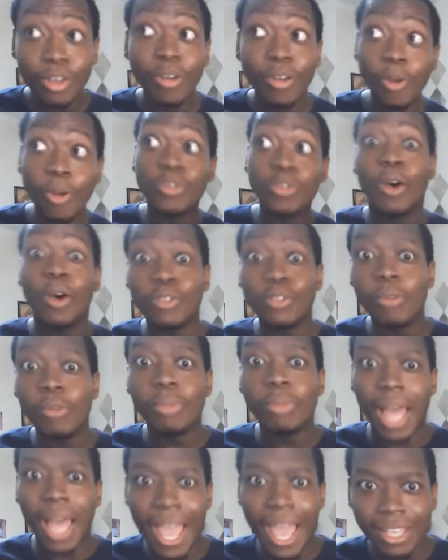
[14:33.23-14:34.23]
who's also
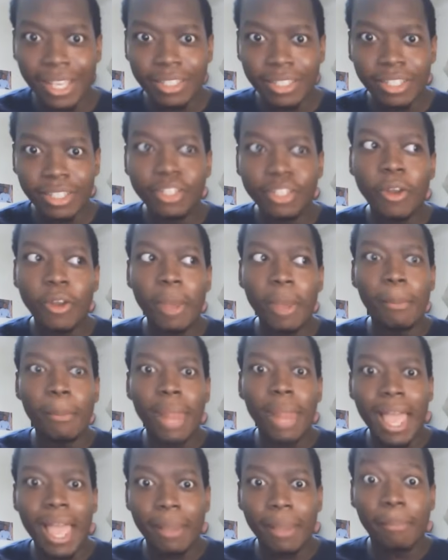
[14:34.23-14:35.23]
black, you know, their
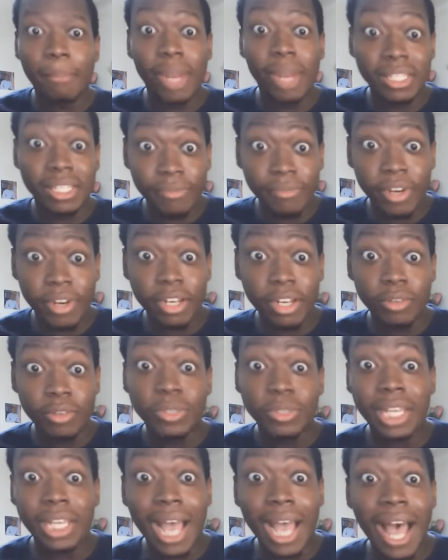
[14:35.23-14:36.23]
black best friend,
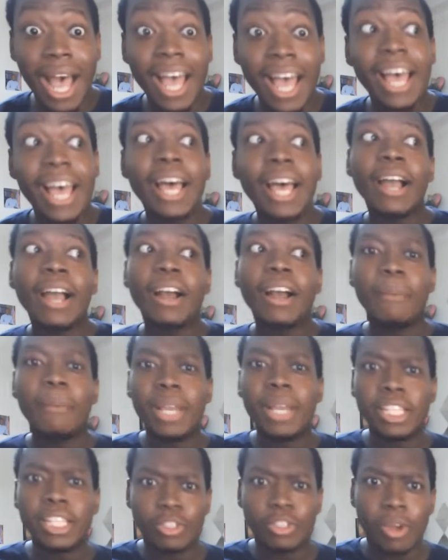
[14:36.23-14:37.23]
who's a guy,
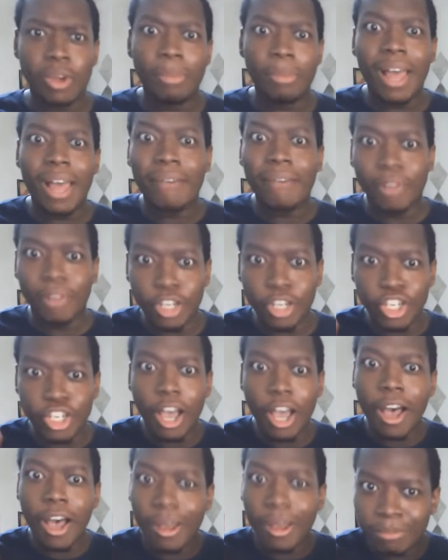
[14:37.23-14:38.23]
coming to apply for a
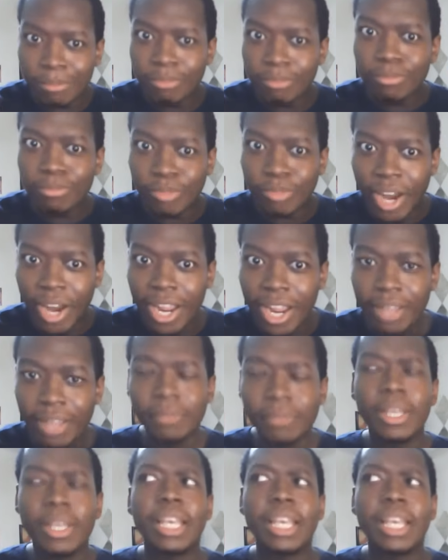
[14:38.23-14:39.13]
job, right?